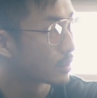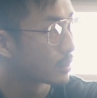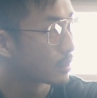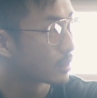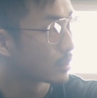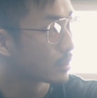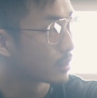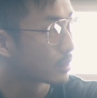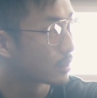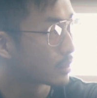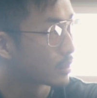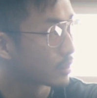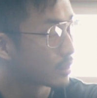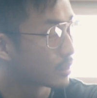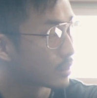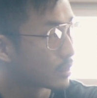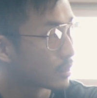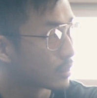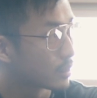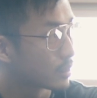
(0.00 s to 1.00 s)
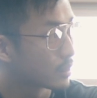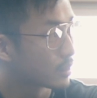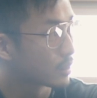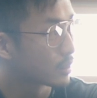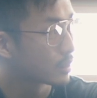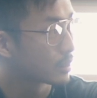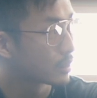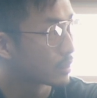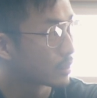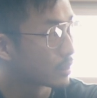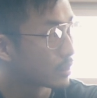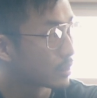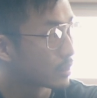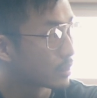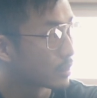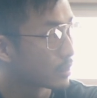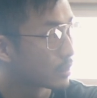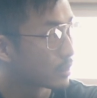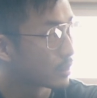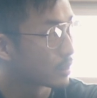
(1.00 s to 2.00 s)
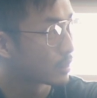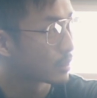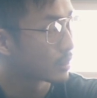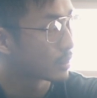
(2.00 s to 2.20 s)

No words are spoken by the person on screen.